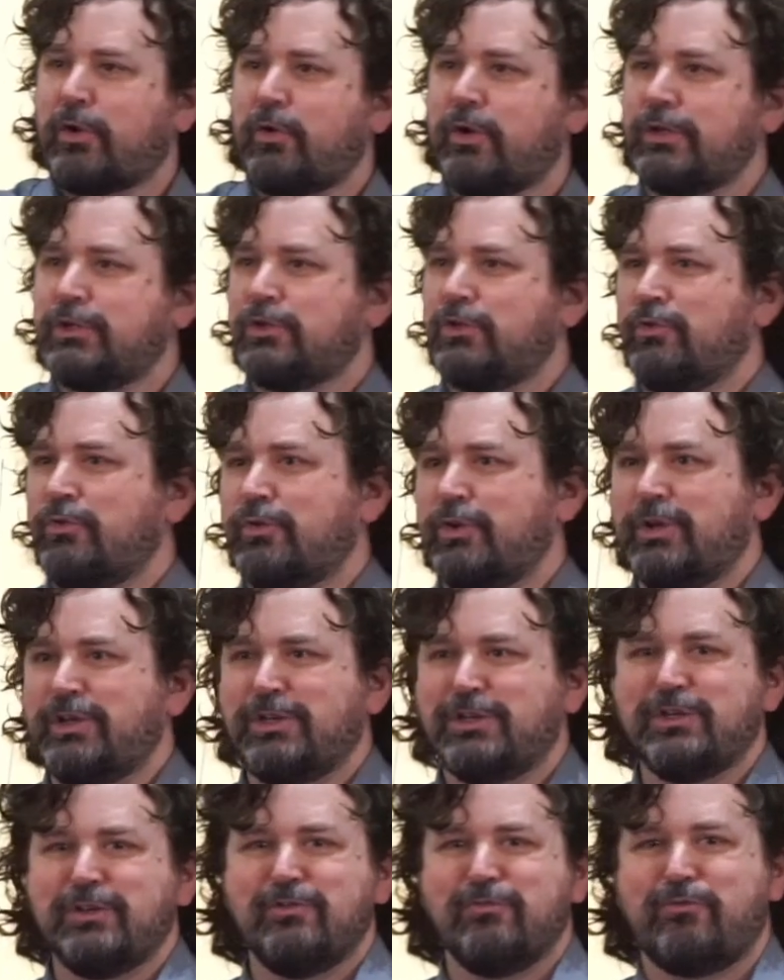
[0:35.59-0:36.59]
Christian
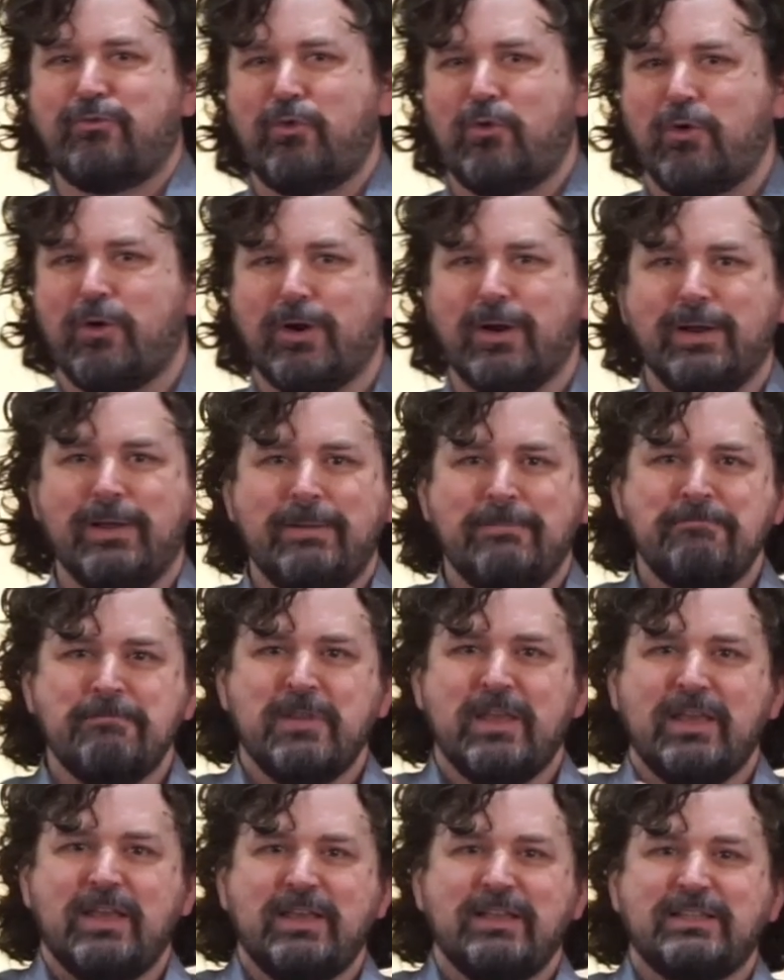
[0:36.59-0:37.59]
tradition for
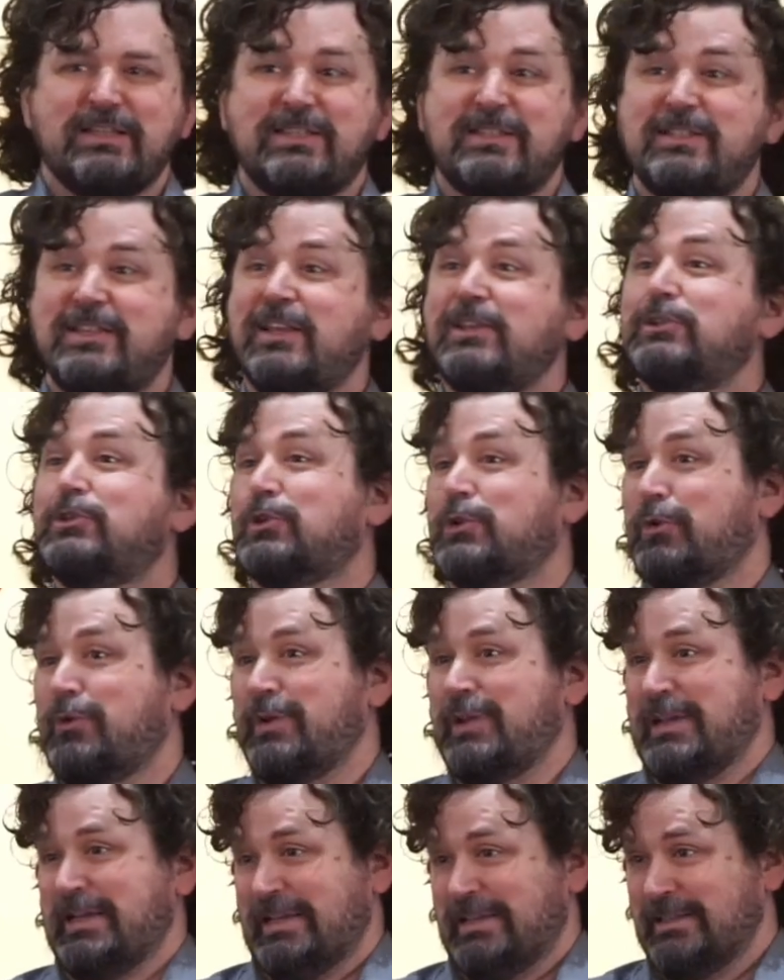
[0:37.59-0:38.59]

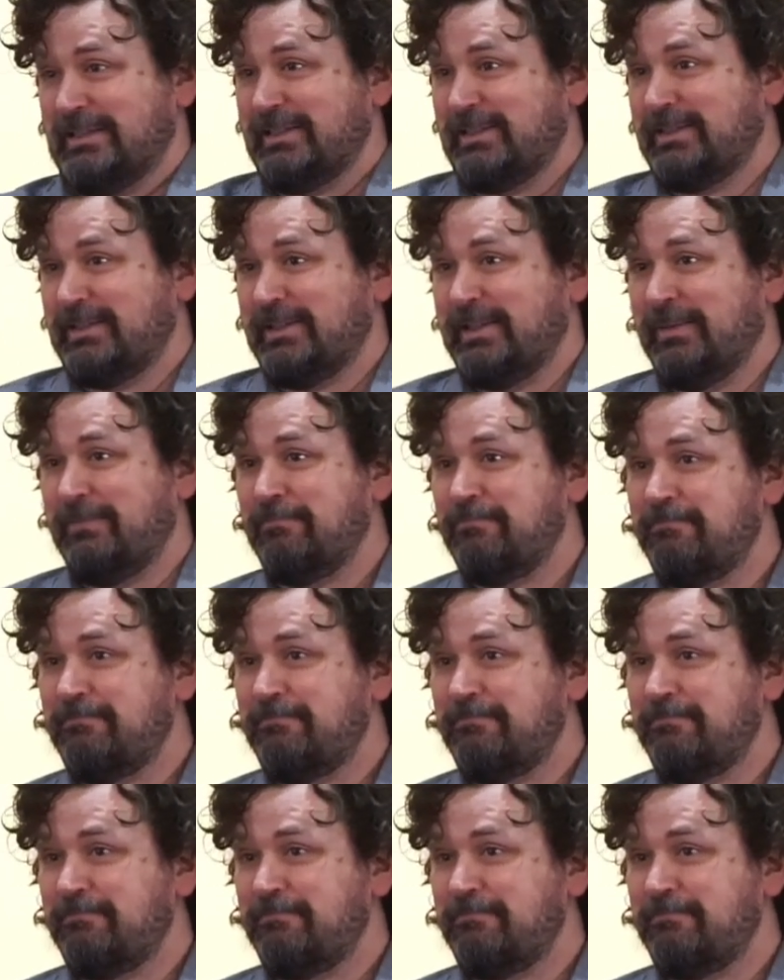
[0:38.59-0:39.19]
centuries.